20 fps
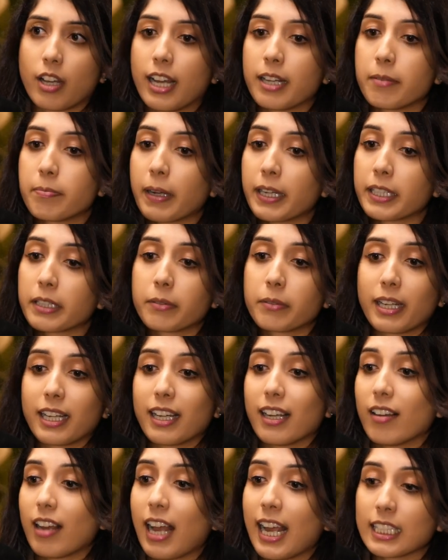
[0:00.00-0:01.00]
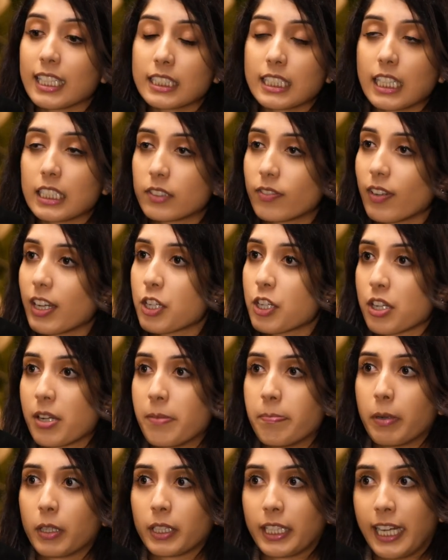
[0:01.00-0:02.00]
And by the way, excess facial
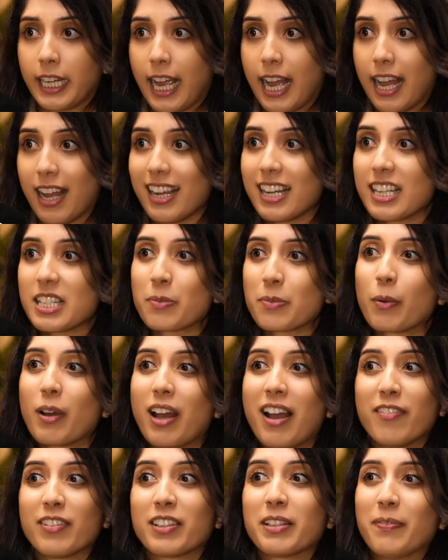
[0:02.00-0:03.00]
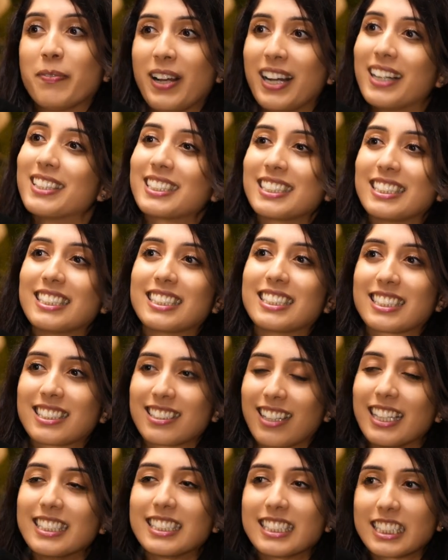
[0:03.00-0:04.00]
and body hair, it's whatever the person
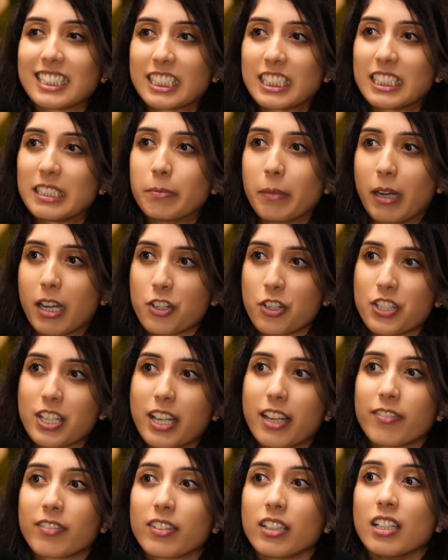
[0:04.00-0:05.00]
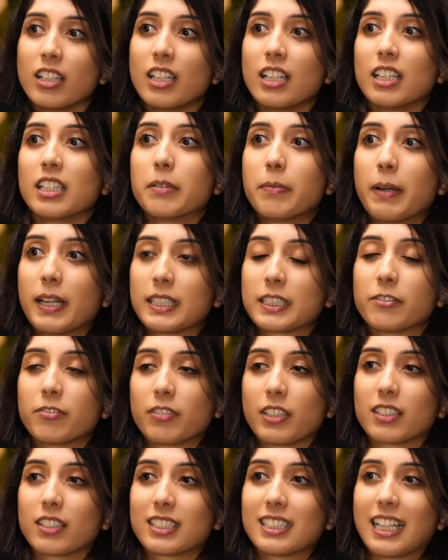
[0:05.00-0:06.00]
decides is too much. So if the person
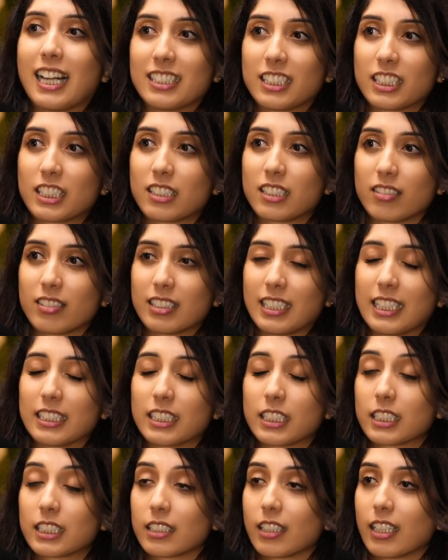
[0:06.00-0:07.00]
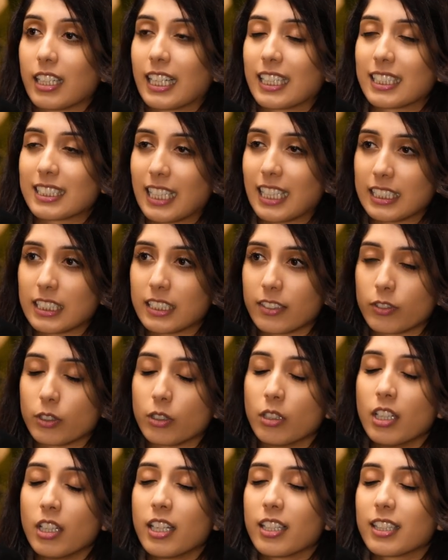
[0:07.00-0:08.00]
feels that's excessive or
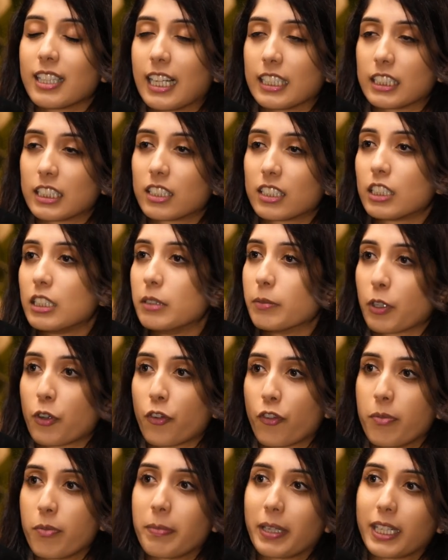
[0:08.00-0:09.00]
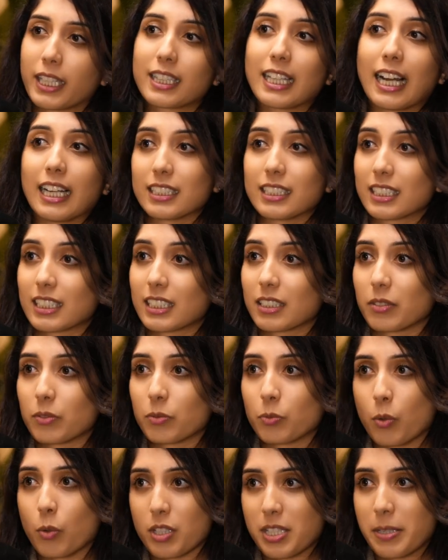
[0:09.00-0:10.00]
that's too much for me, that's
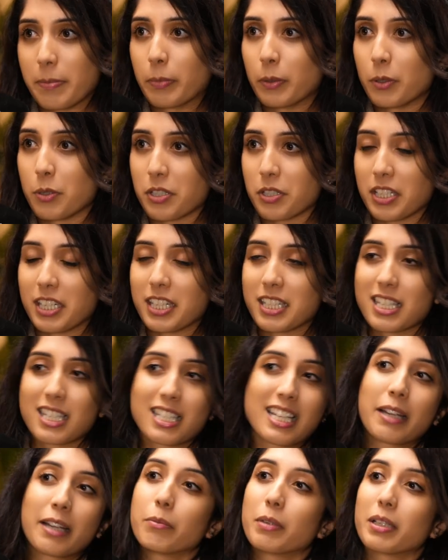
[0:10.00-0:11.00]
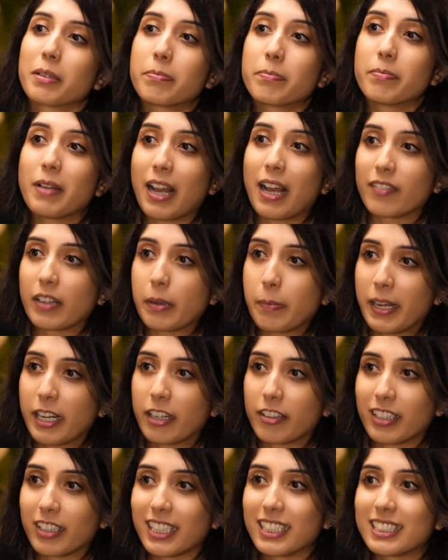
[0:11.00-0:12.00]
what's important. It's the same with heavy
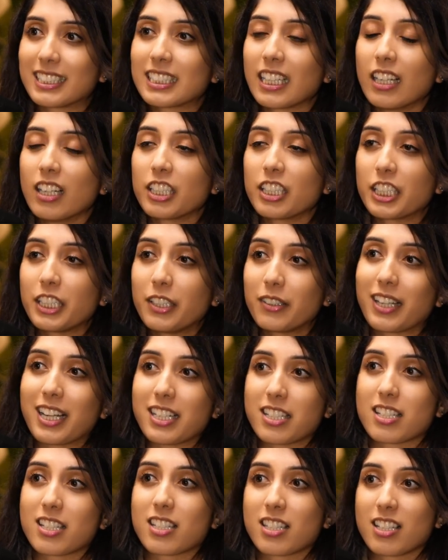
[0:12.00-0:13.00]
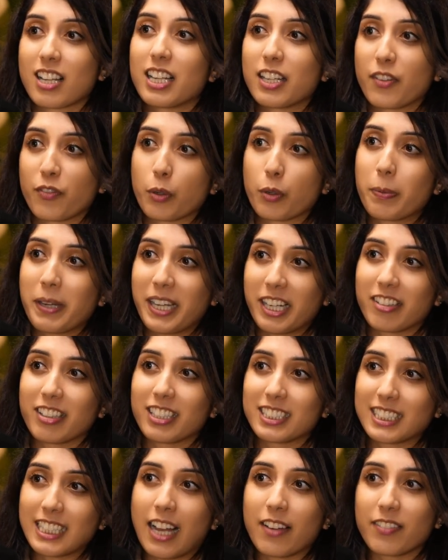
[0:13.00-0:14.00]
periods. You get to decide if your
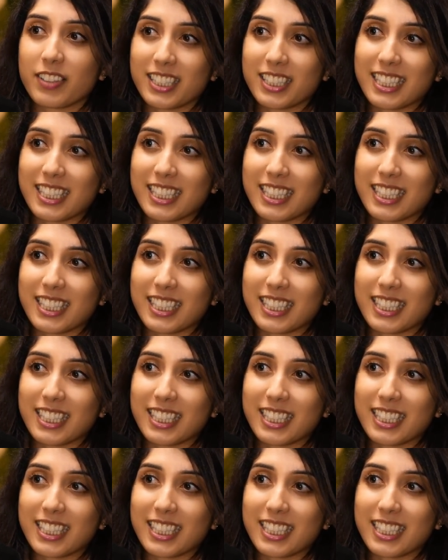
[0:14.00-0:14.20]
period's heavy.